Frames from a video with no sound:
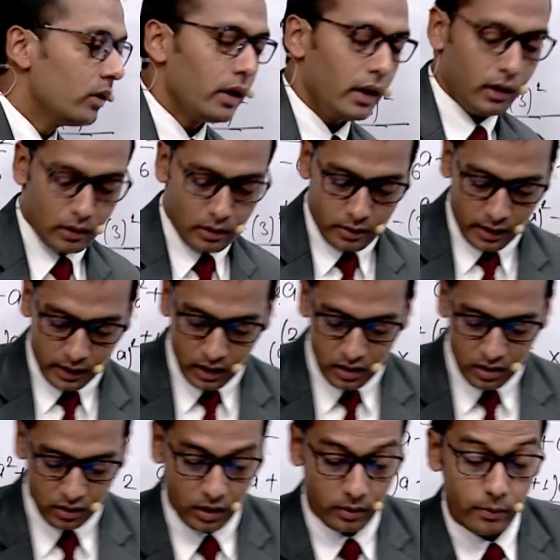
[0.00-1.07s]
in the second
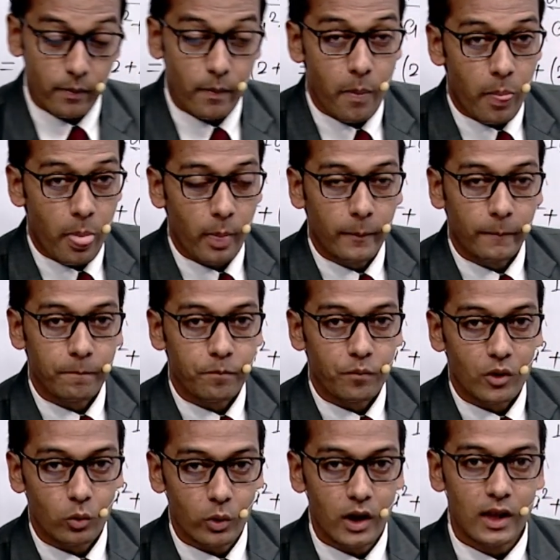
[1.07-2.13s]
step
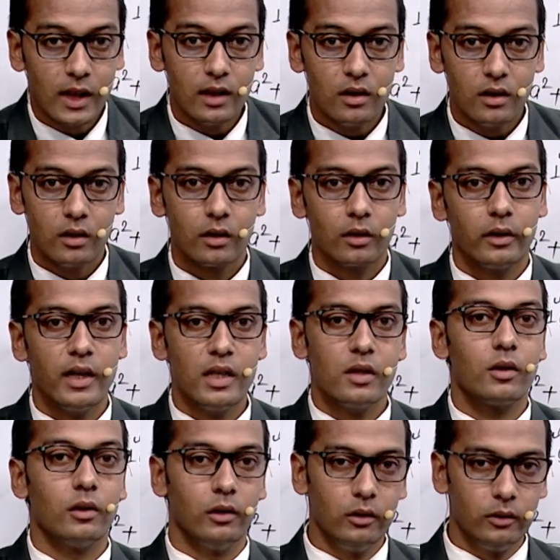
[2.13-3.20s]
we can
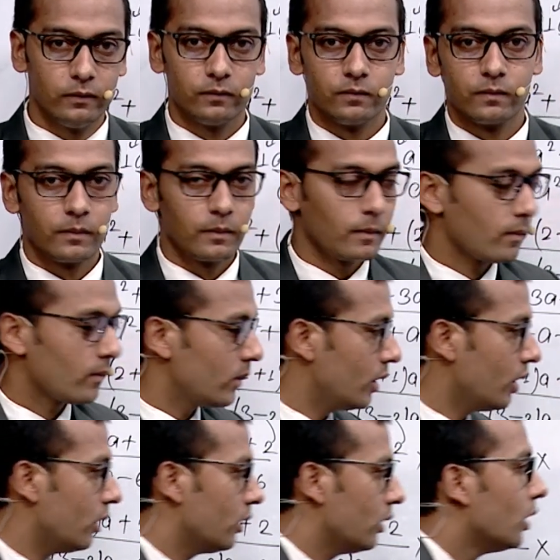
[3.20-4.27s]
cancel
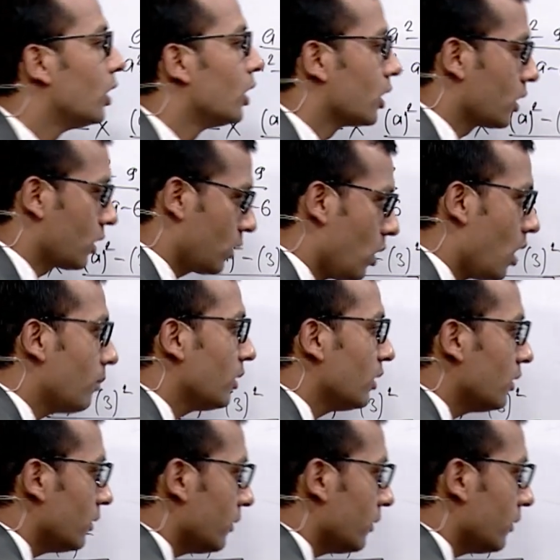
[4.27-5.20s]
the common